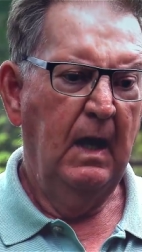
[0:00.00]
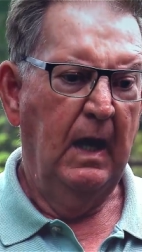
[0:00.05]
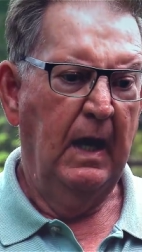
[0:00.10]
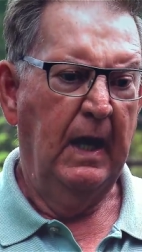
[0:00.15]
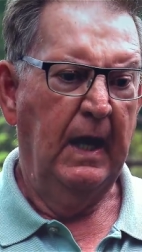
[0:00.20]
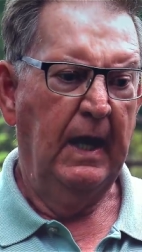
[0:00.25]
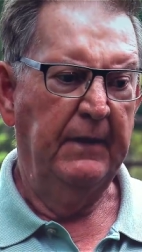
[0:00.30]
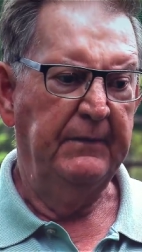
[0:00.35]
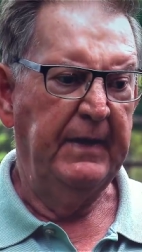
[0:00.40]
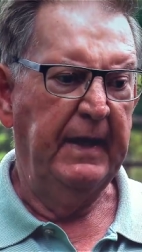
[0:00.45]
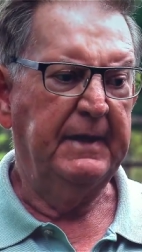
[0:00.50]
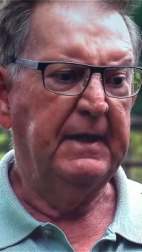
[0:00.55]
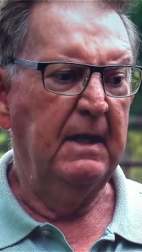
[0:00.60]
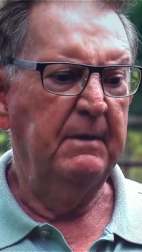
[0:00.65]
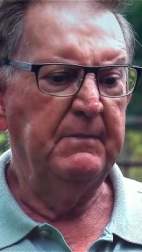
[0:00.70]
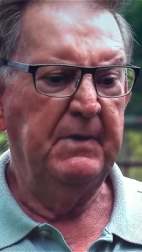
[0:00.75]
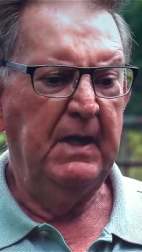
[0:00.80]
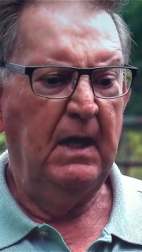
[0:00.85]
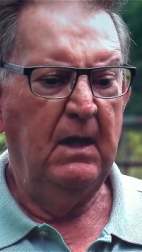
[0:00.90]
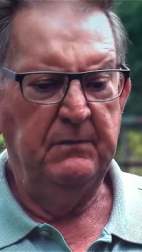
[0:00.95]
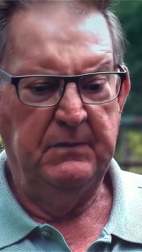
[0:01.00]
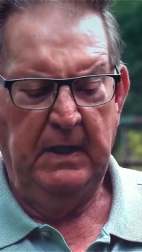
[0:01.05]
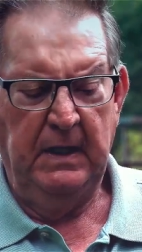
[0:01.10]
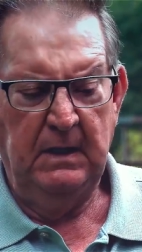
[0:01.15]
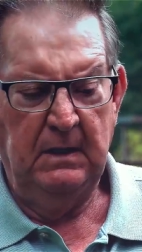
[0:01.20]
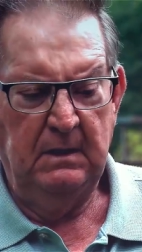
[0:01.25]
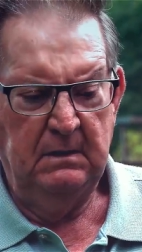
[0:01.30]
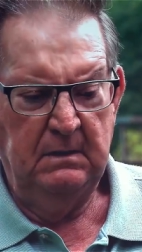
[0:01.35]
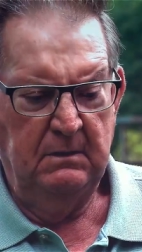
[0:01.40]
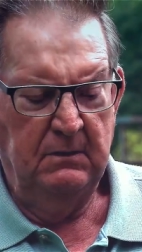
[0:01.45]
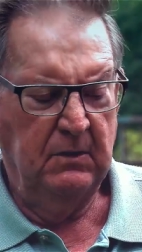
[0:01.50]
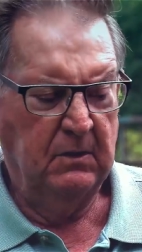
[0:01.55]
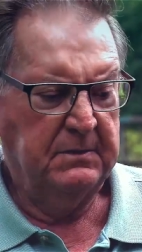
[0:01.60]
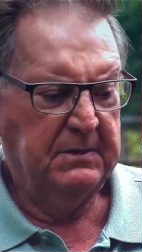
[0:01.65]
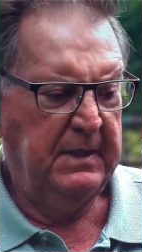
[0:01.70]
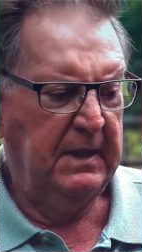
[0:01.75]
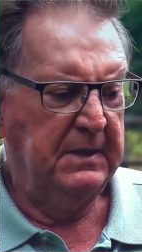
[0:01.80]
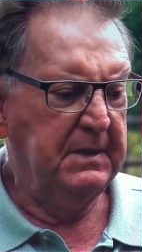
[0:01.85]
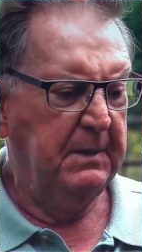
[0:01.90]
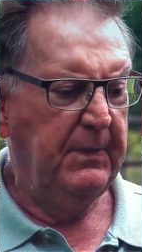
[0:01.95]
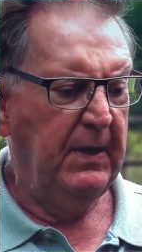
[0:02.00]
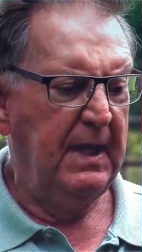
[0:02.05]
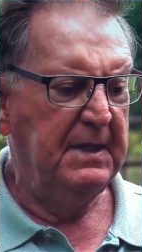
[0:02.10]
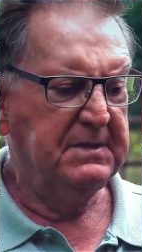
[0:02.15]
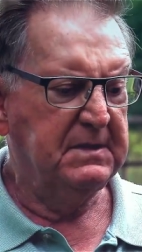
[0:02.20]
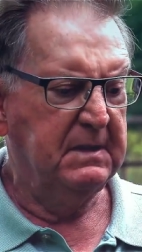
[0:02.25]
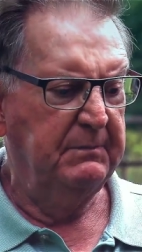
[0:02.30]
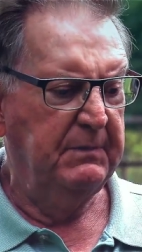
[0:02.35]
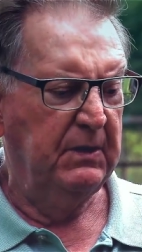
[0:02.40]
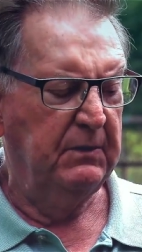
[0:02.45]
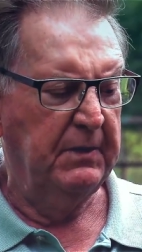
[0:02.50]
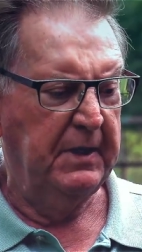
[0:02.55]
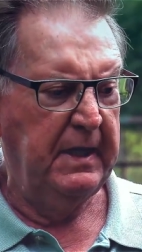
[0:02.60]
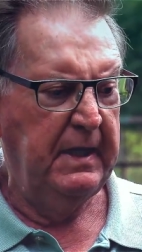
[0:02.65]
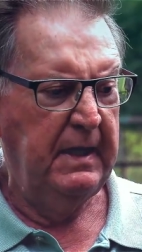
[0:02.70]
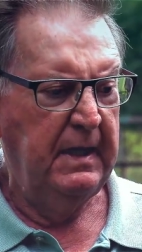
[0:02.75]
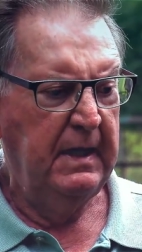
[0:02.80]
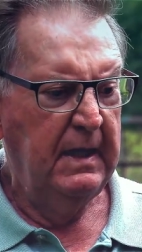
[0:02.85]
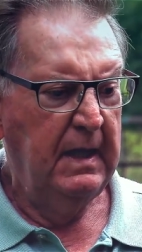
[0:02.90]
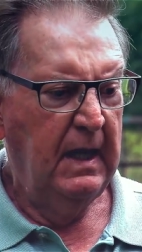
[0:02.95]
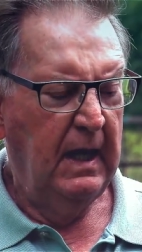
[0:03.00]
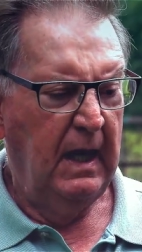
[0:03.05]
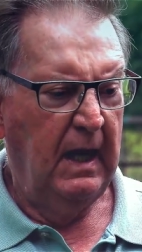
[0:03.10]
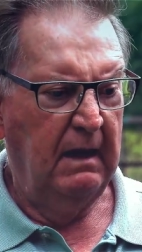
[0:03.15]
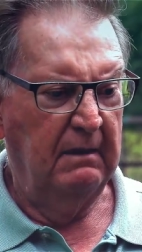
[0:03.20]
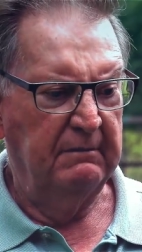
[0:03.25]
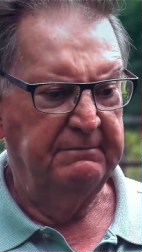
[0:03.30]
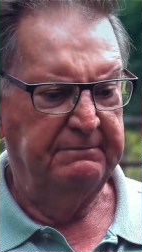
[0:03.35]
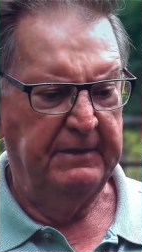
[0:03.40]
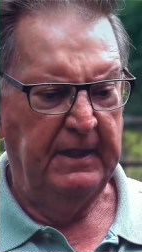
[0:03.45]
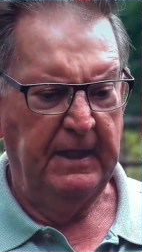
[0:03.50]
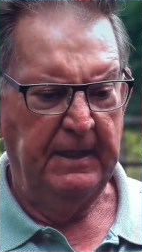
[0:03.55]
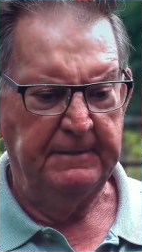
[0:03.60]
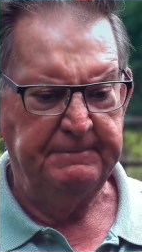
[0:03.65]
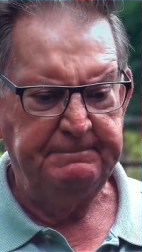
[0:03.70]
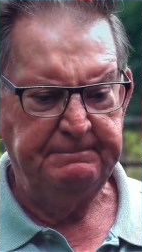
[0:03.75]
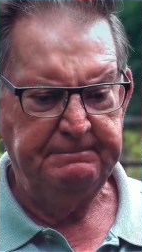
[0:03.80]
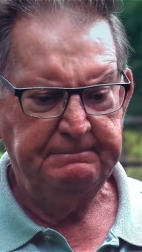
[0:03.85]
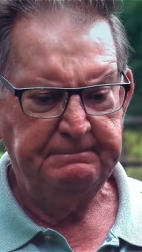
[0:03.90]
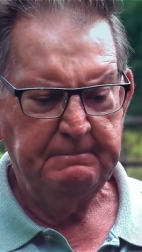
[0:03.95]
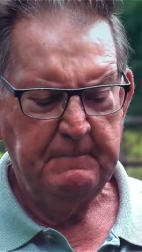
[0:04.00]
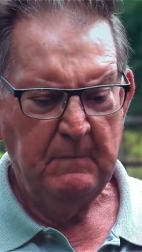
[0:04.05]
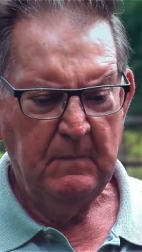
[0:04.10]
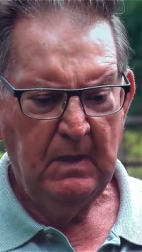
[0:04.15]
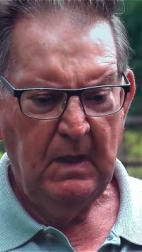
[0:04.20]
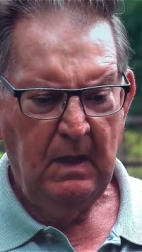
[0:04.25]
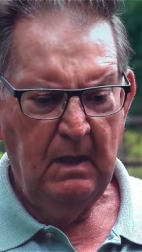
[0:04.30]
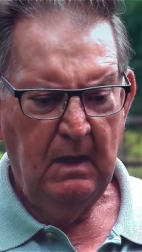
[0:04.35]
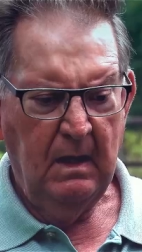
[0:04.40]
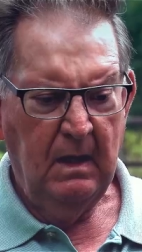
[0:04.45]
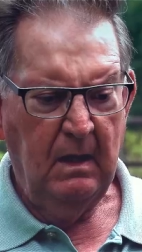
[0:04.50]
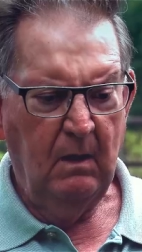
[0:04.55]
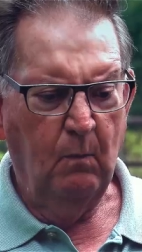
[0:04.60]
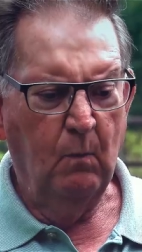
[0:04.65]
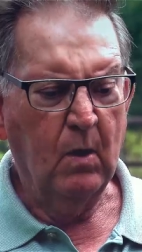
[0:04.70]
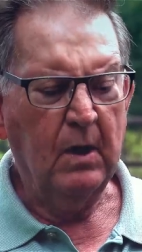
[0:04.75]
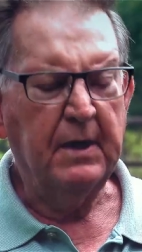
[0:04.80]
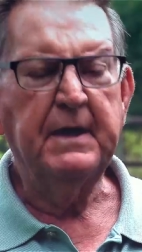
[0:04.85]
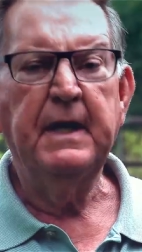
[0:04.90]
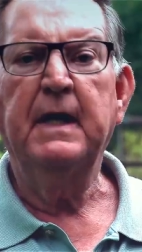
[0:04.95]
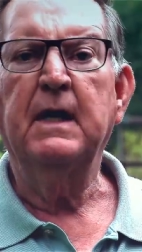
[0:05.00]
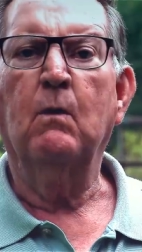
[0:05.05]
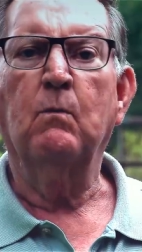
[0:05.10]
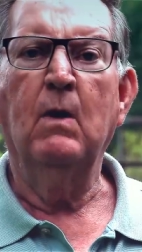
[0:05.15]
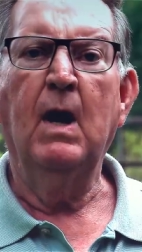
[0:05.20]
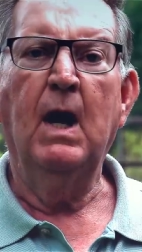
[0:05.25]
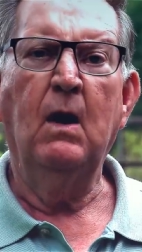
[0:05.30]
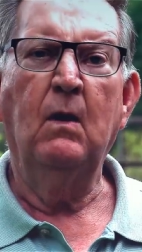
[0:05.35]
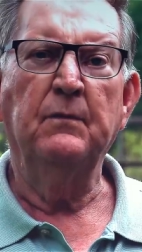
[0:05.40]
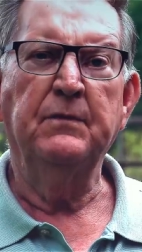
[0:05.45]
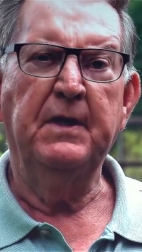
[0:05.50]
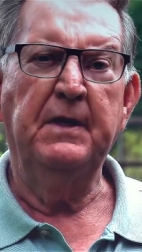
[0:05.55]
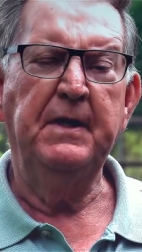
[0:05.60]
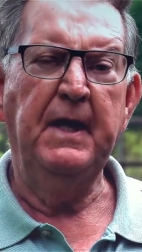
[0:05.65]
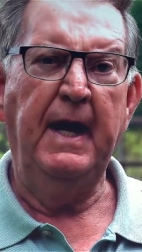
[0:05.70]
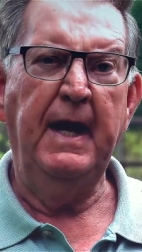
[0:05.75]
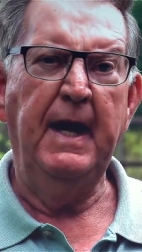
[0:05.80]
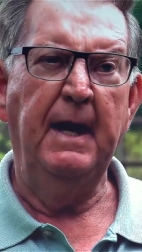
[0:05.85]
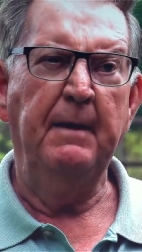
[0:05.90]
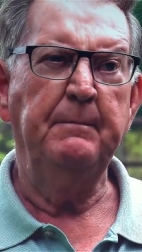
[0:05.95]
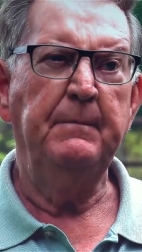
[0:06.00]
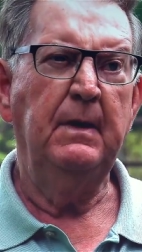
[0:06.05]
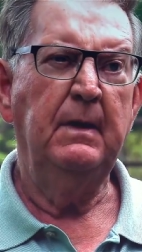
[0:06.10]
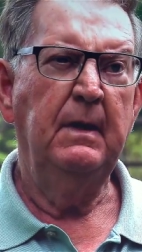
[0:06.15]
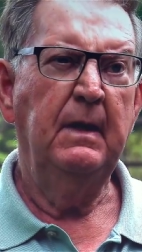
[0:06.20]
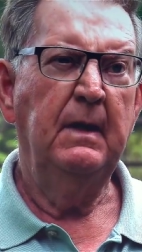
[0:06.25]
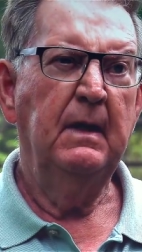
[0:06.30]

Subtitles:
They came down, they looked at the possibility of working around the dam.